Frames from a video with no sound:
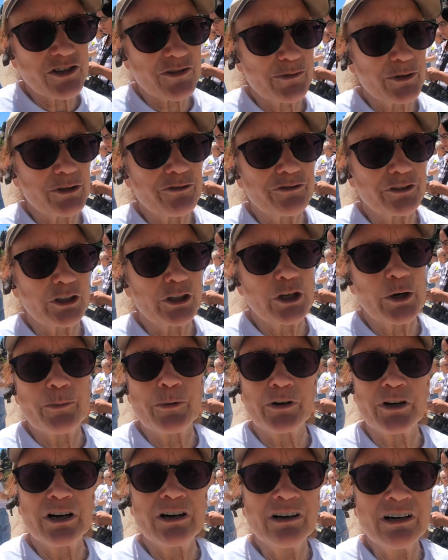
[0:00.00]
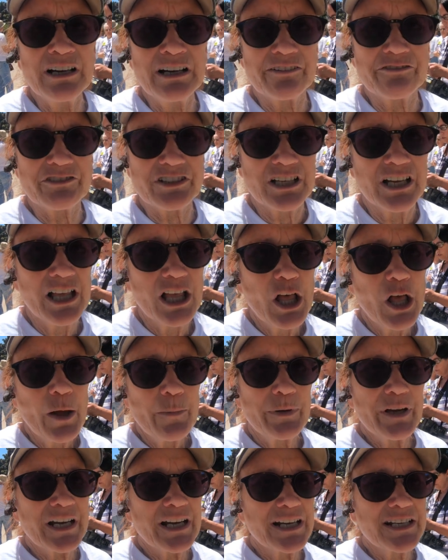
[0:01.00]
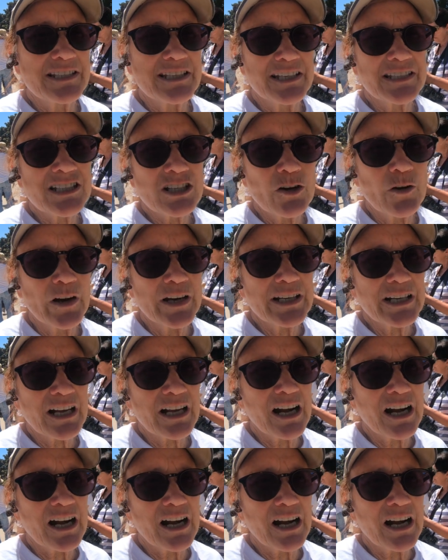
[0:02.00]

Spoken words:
through for Uber and Lyft, because it's going to